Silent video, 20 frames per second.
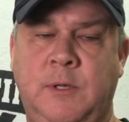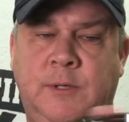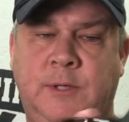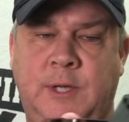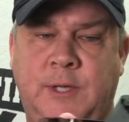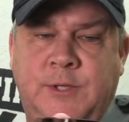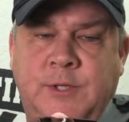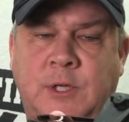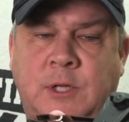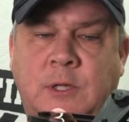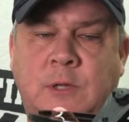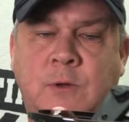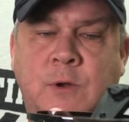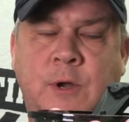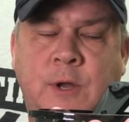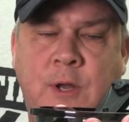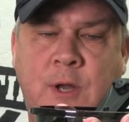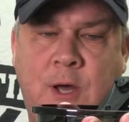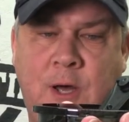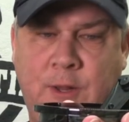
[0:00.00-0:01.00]
that's included
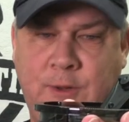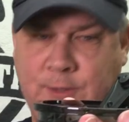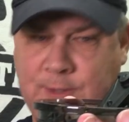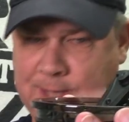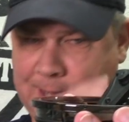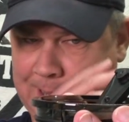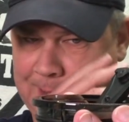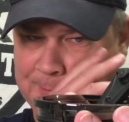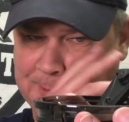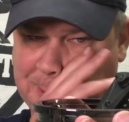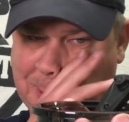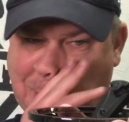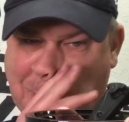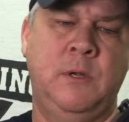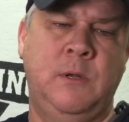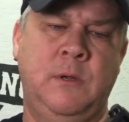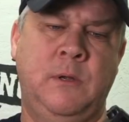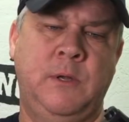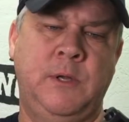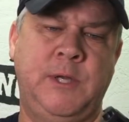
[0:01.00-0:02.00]
in all their tops.
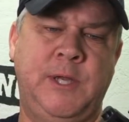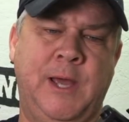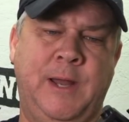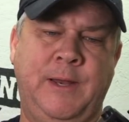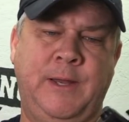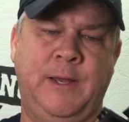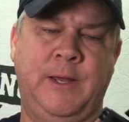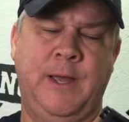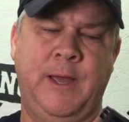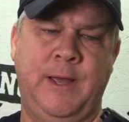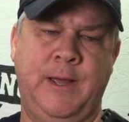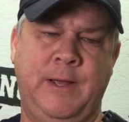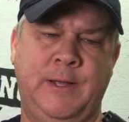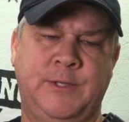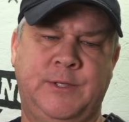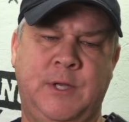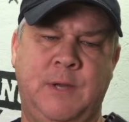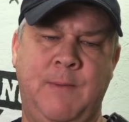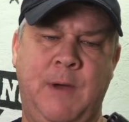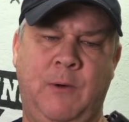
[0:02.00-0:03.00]
Yeti
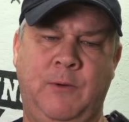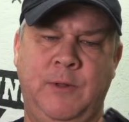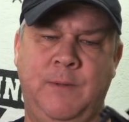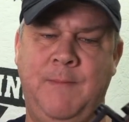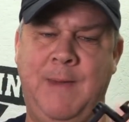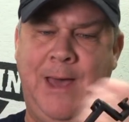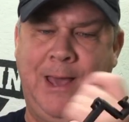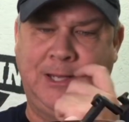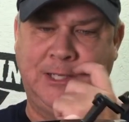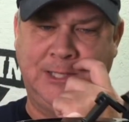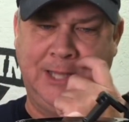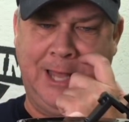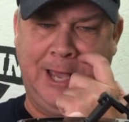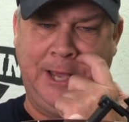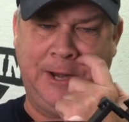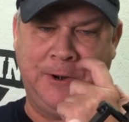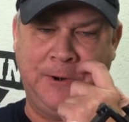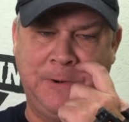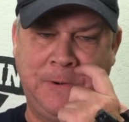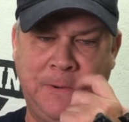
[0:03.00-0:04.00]
has come out with the mag
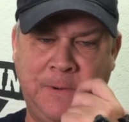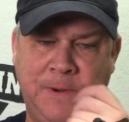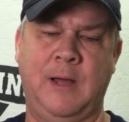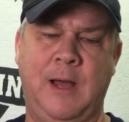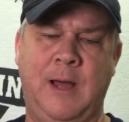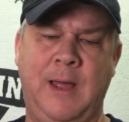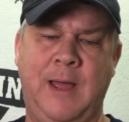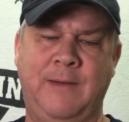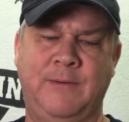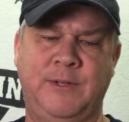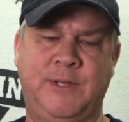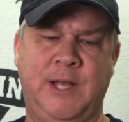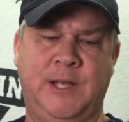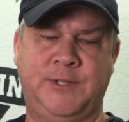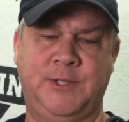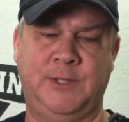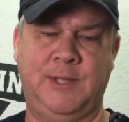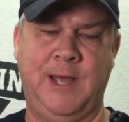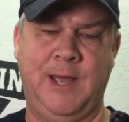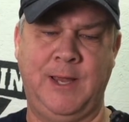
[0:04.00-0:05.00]
slider. I haven't
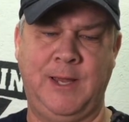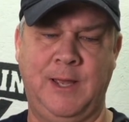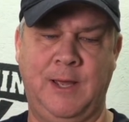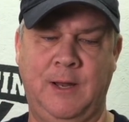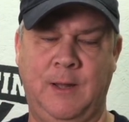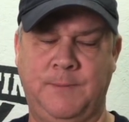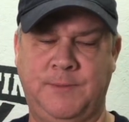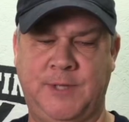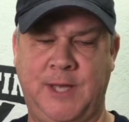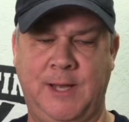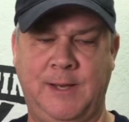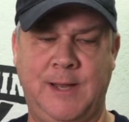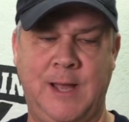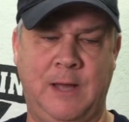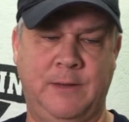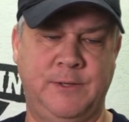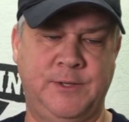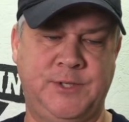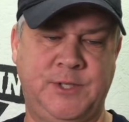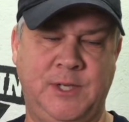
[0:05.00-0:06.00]
tested that yet upside
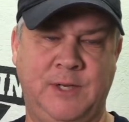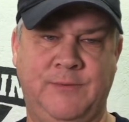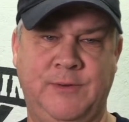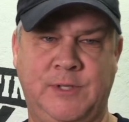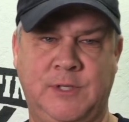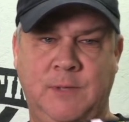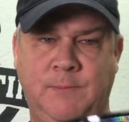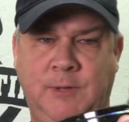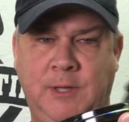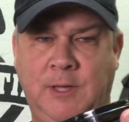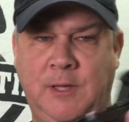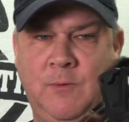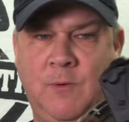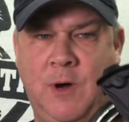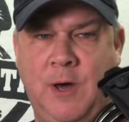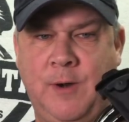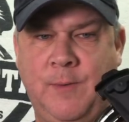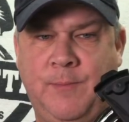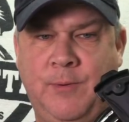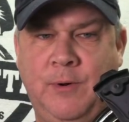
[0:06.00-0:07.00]
down to see if it's completely
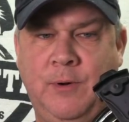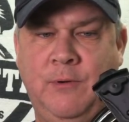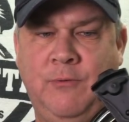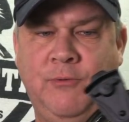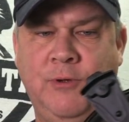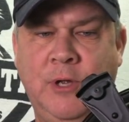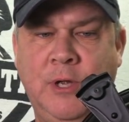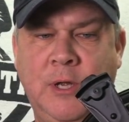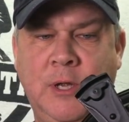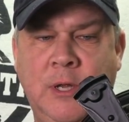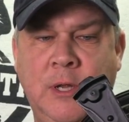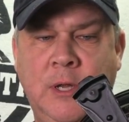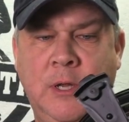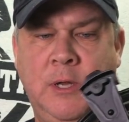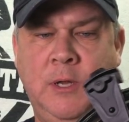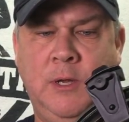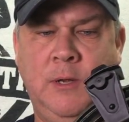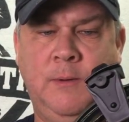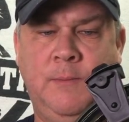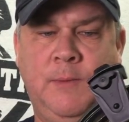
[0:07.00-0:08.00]
waterproof,
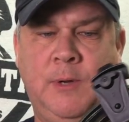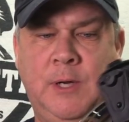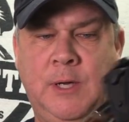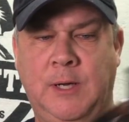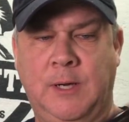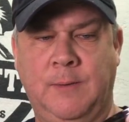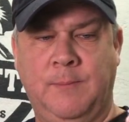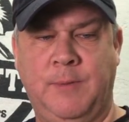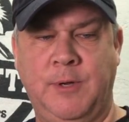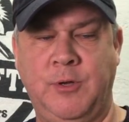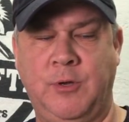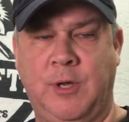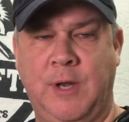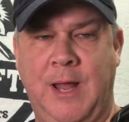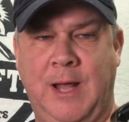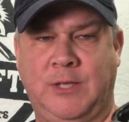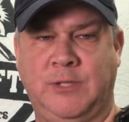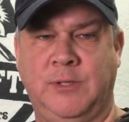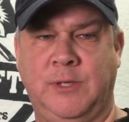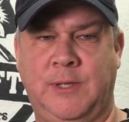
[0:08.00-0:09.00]
but you can
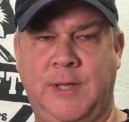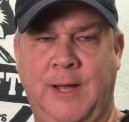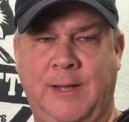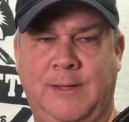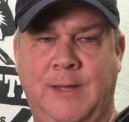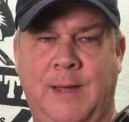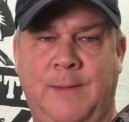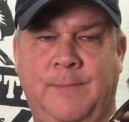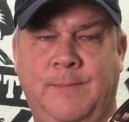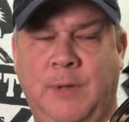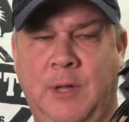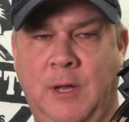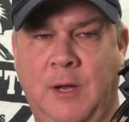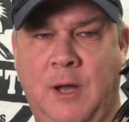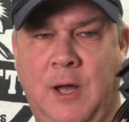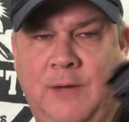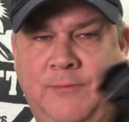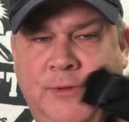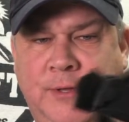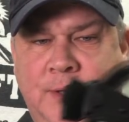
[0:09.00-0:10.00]
actually take that plug
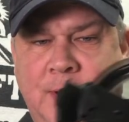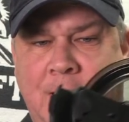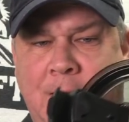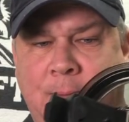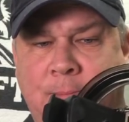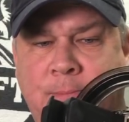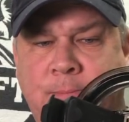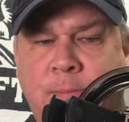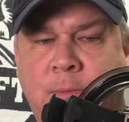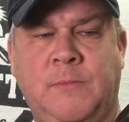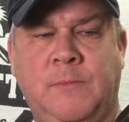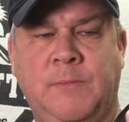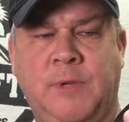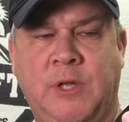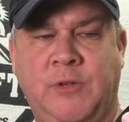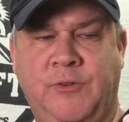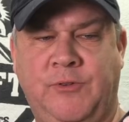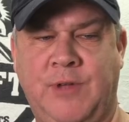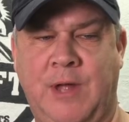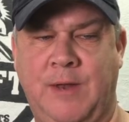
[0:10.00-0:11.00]
off the top
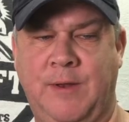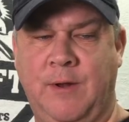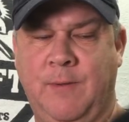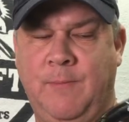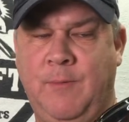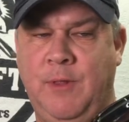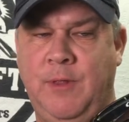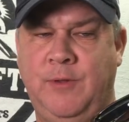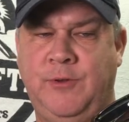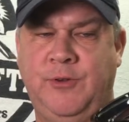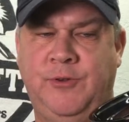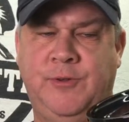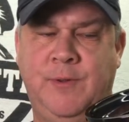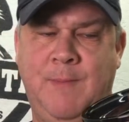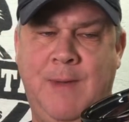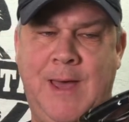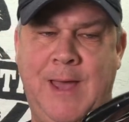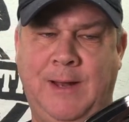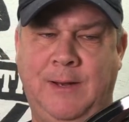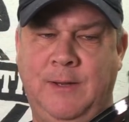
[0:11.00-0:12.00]
because it's on there, but just a
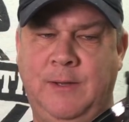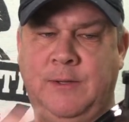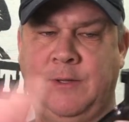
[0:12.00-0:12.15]
magnet.